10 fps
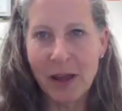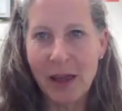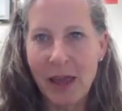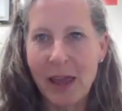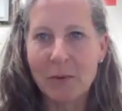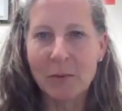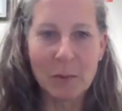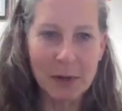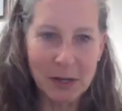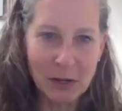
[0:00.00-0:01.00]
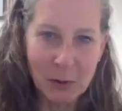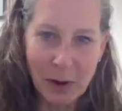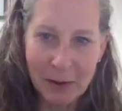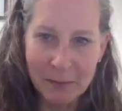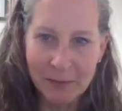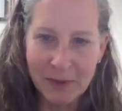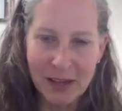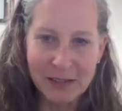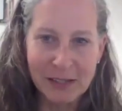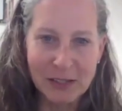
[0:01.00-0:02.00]
a woman who I'm
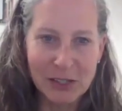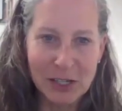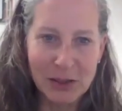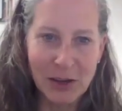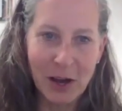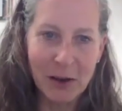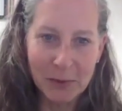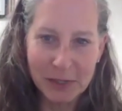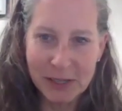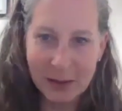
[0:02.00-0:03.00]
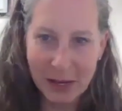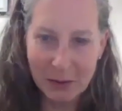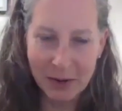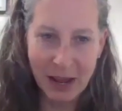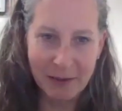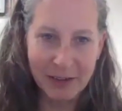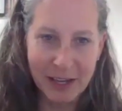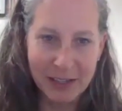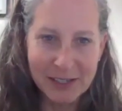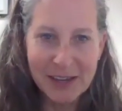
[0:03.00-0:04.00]
guessing she thought would someday want to have
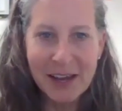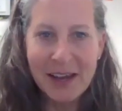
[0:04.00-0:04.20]
kids.